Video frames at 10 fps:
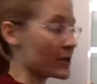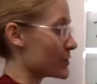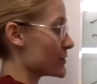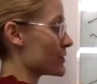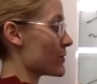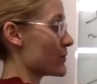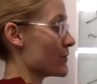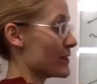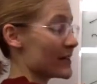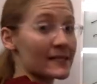so
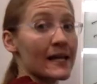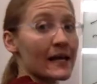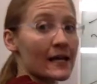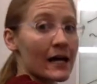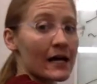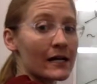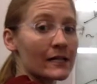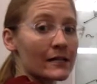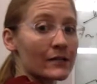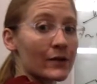this anion
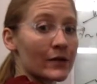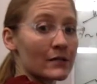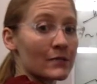is going to